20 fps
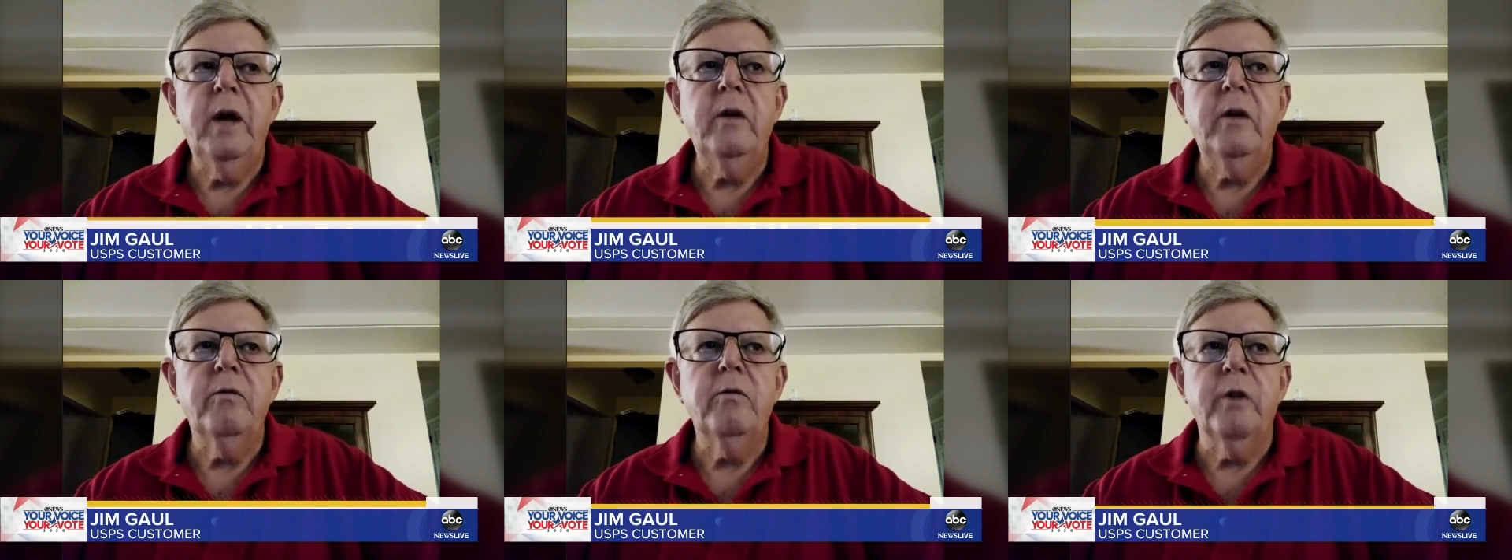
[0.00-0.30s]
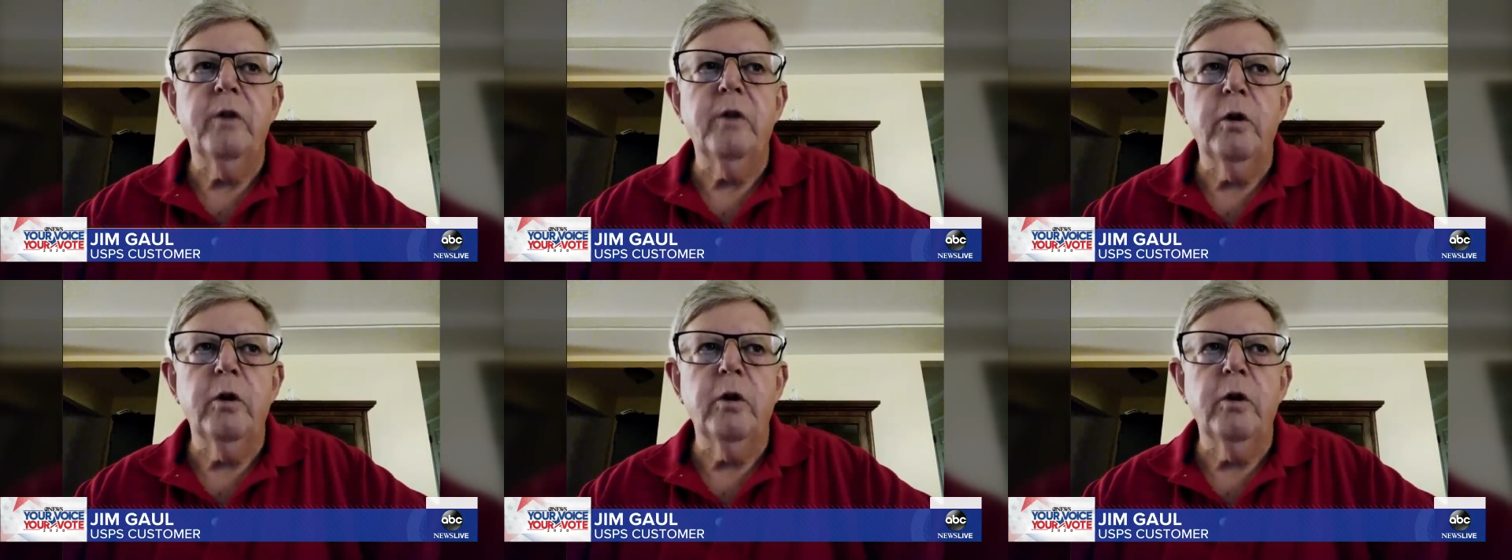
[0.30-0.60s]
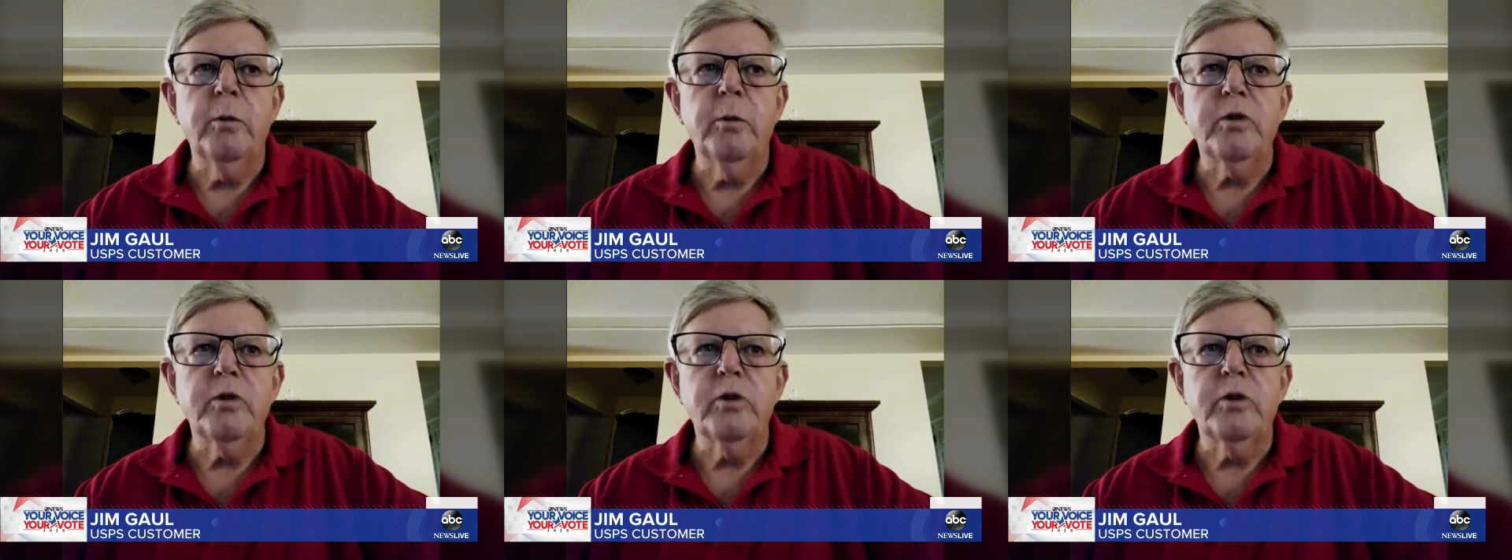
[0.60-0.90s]
for her
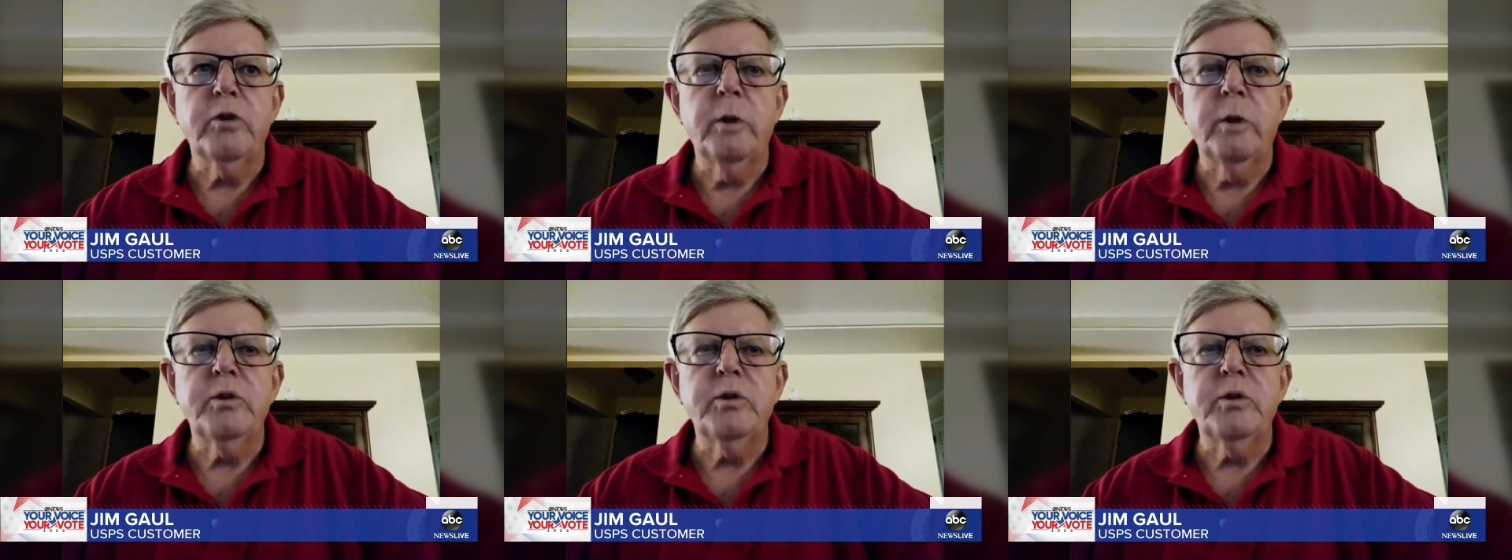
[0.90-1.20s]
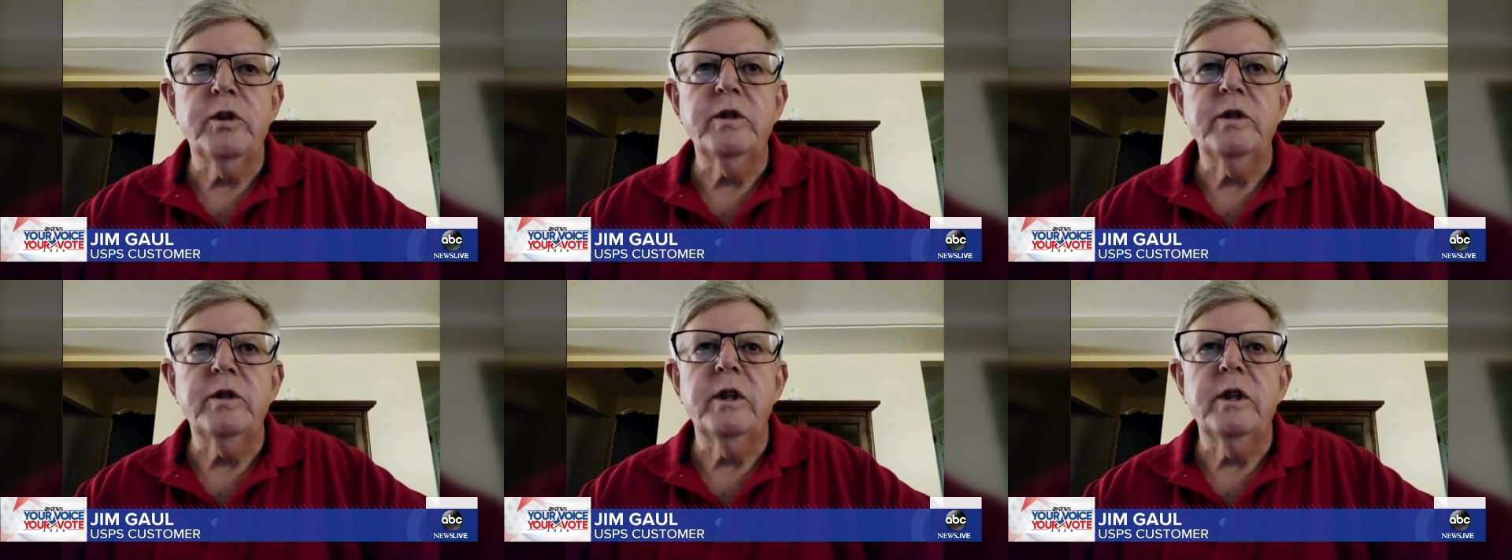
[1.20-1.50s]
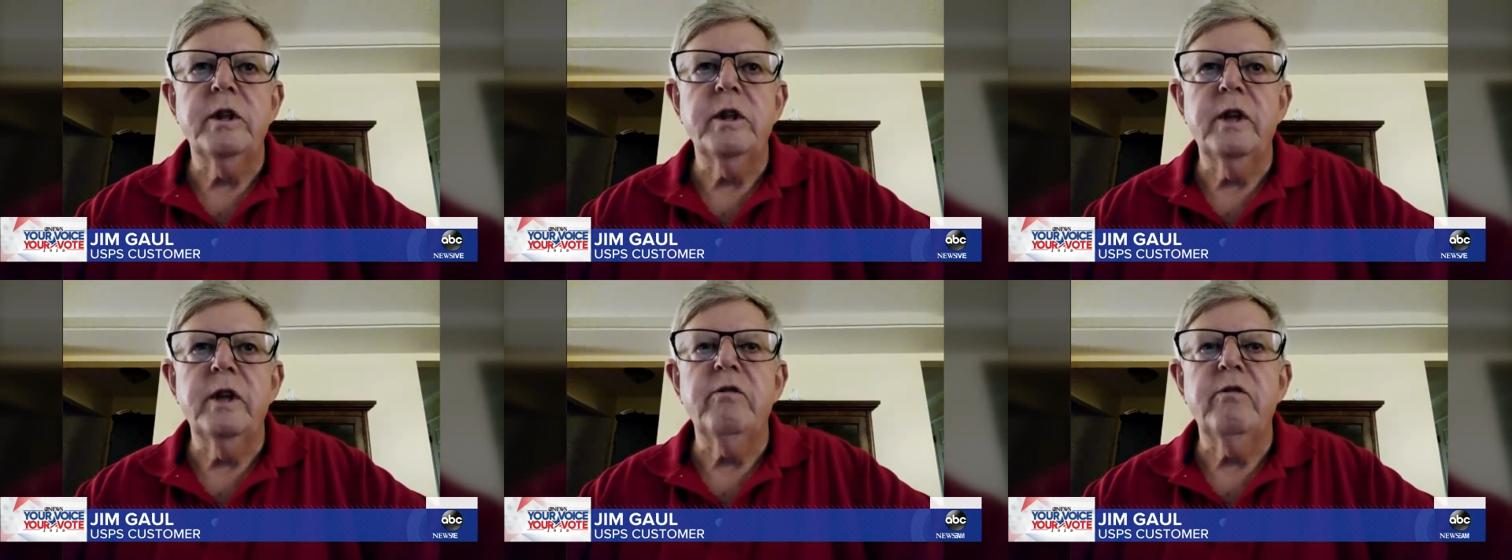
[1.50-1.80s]
prescriptions and
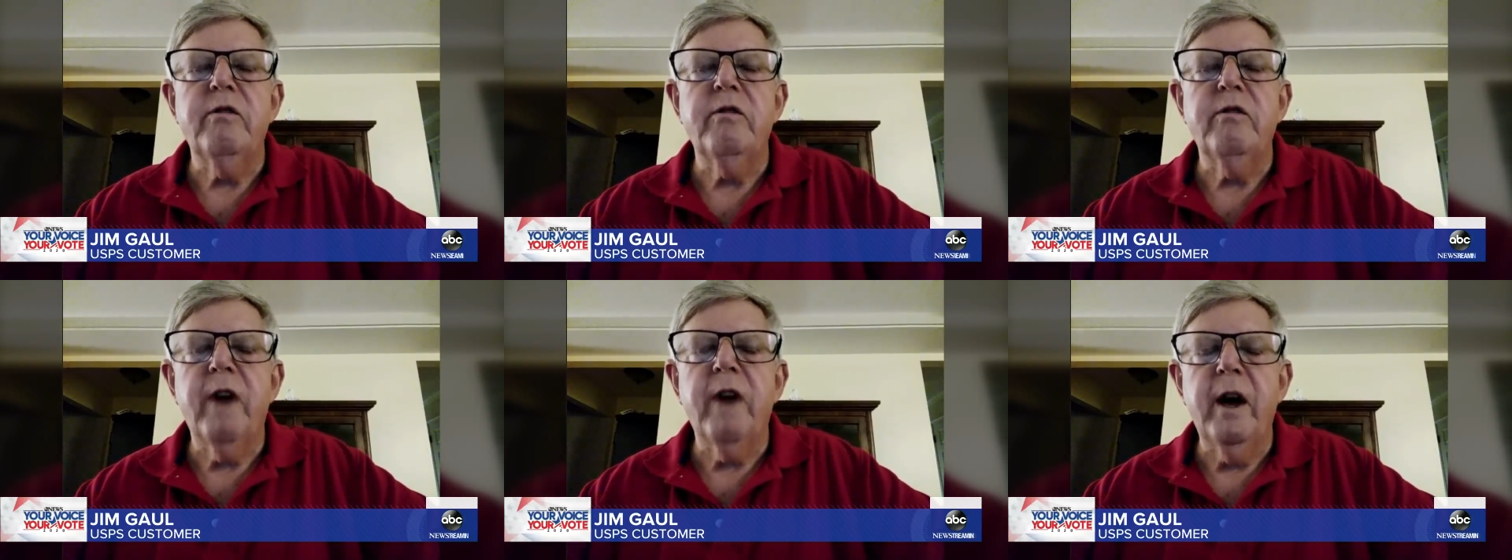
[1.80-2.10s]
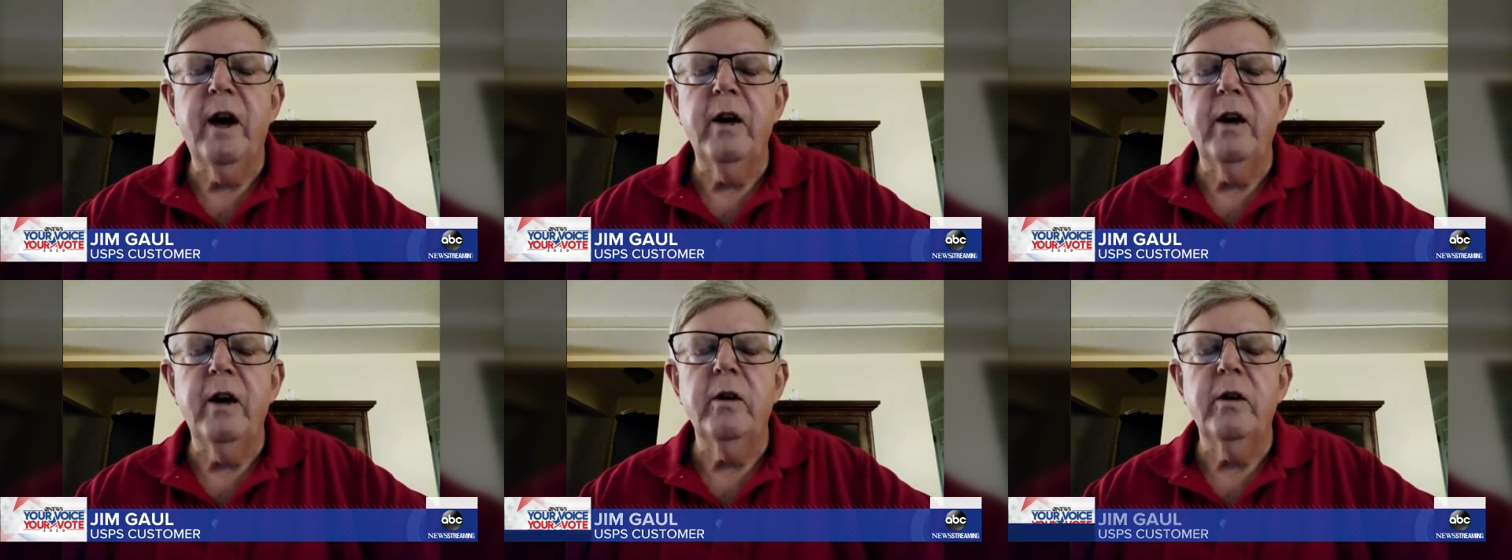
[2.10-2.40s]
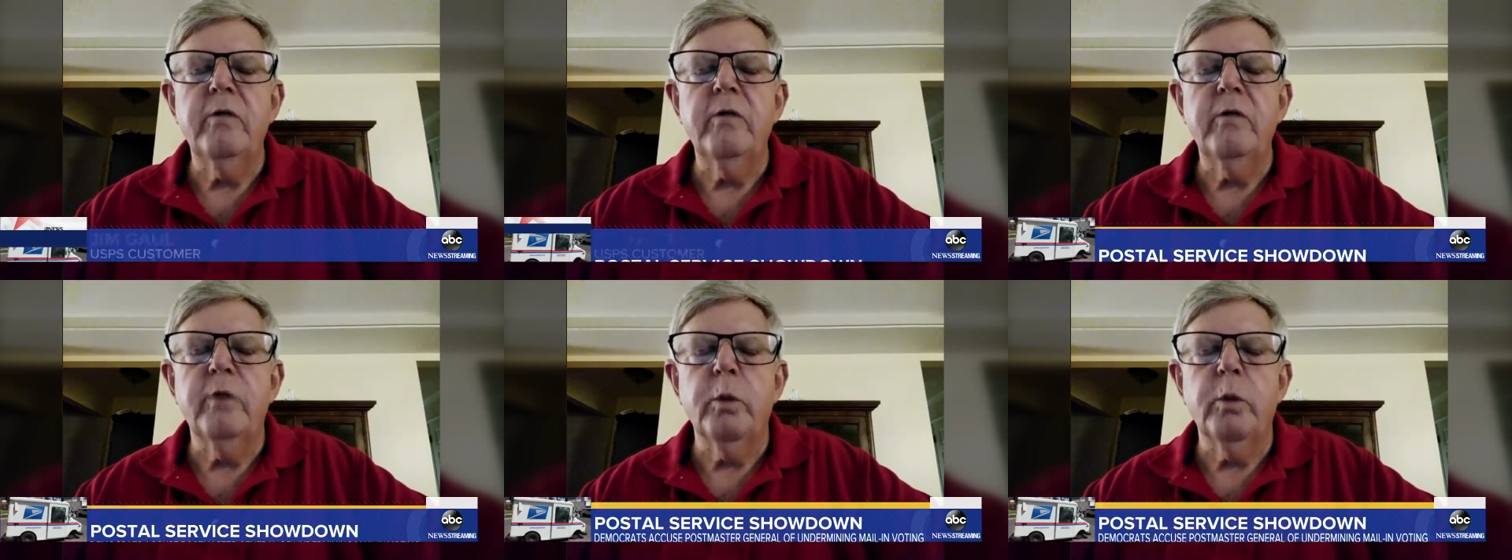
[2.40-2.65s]
then file for